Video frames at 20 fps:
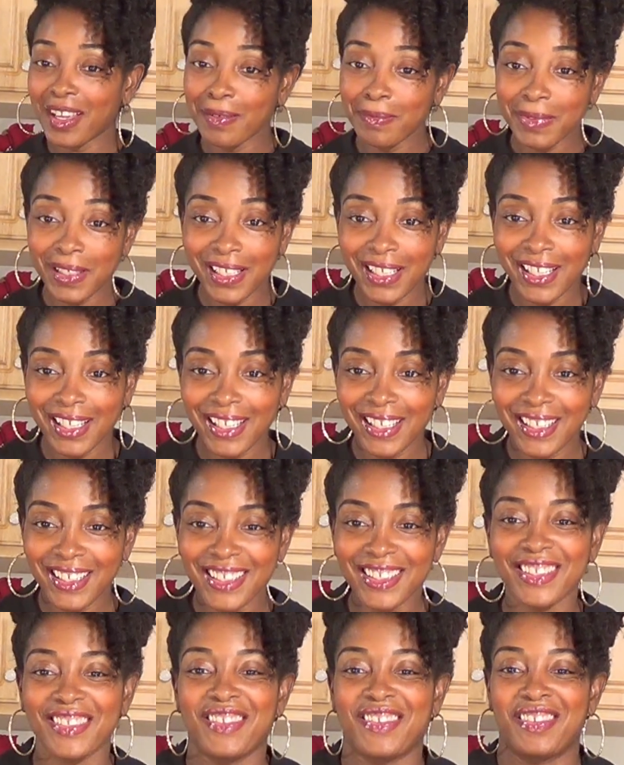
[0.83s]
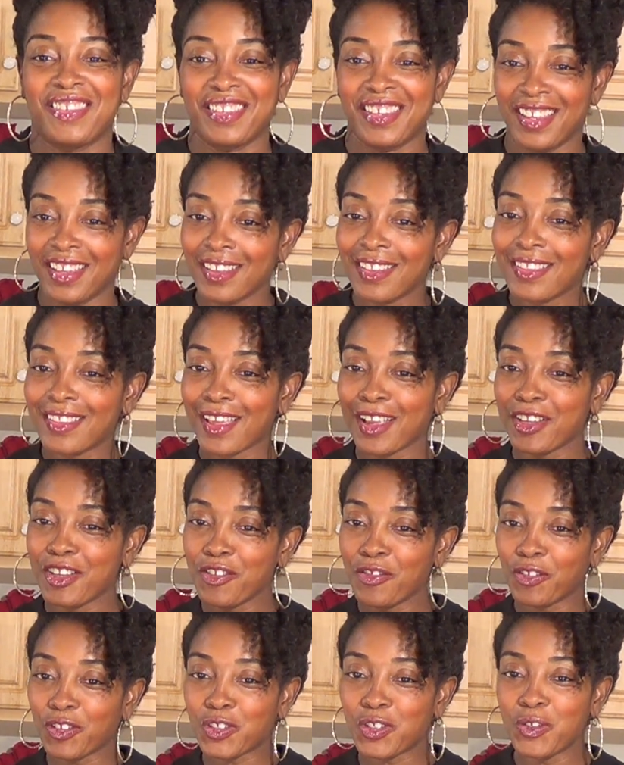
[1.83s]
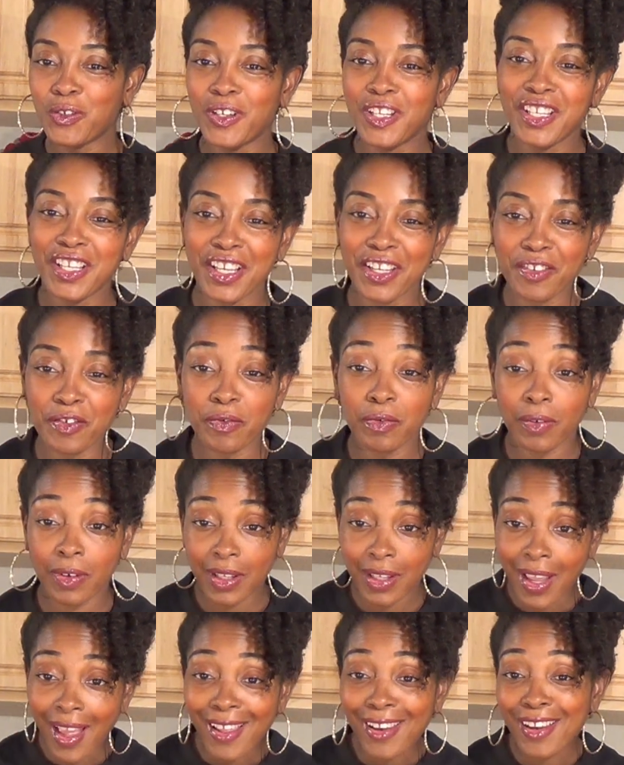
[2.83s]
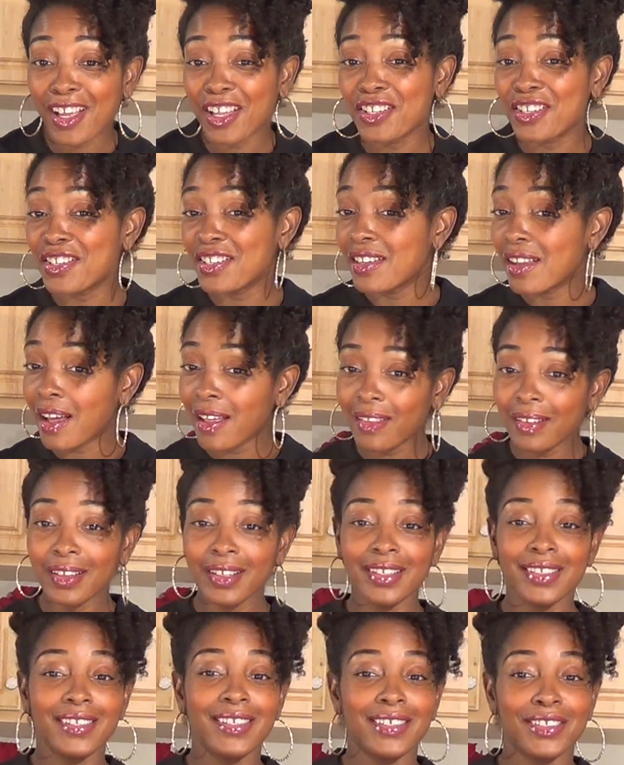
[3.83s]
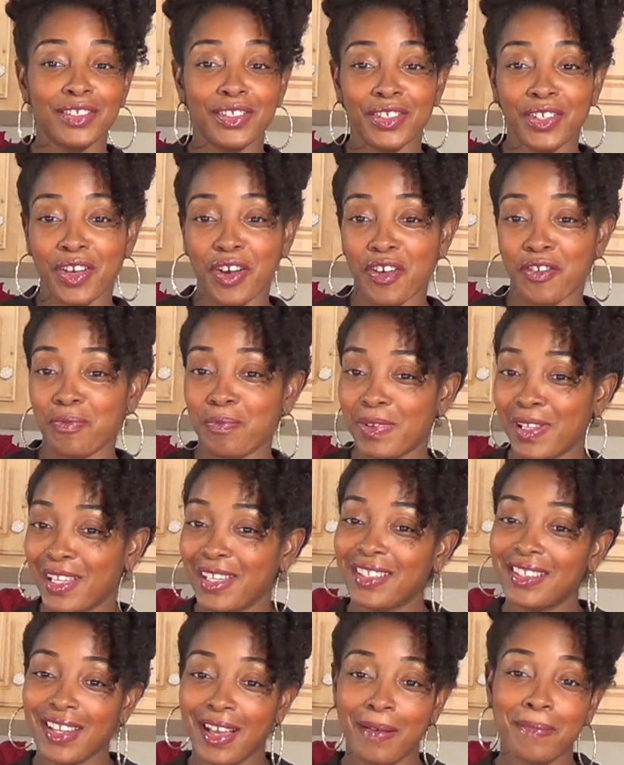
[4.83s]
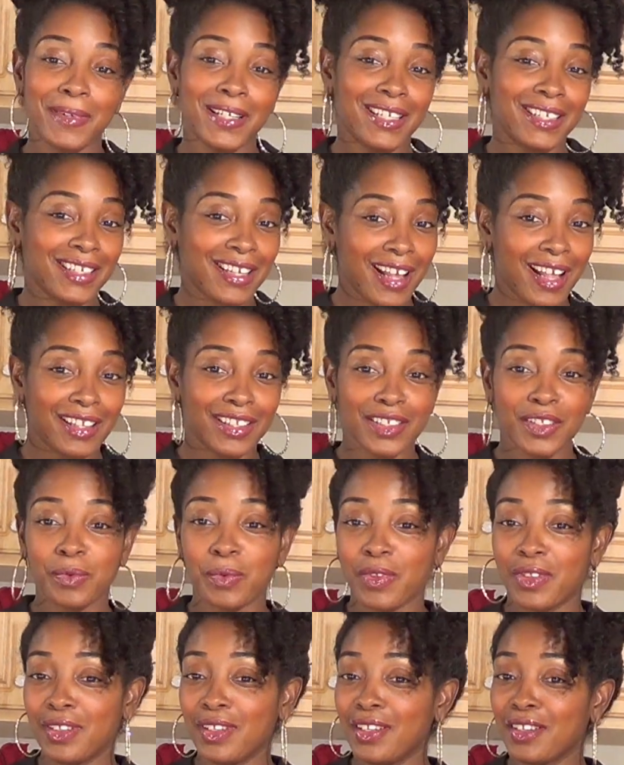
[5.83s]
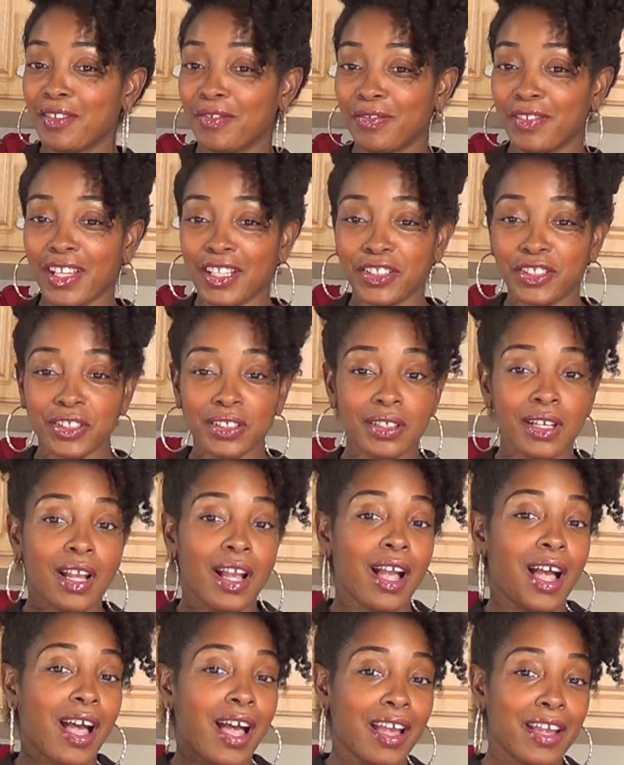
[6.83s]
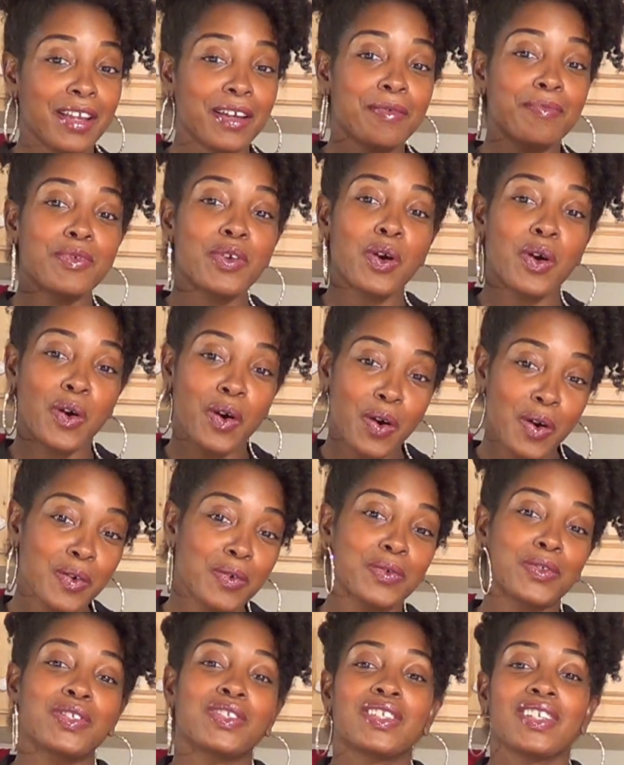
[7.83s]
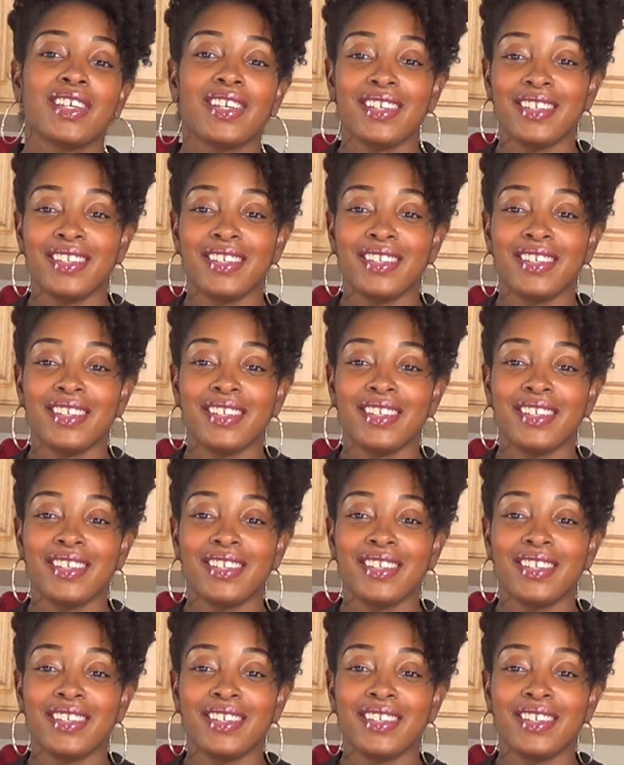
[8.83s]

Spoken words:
family! Thank you for tuning in for yet another edition of Plant Dominant Dollars with Nina Fletcher. I am your host,